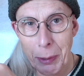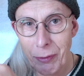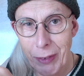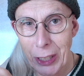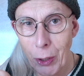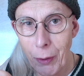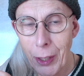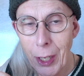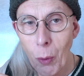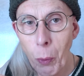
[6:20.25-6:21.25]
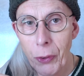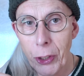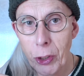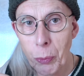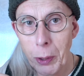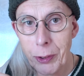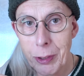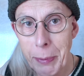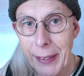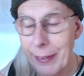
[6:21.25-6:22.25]
but really not one that you'd want
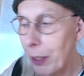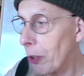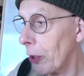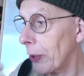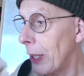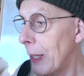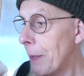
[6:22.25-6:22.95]
to be stuck on.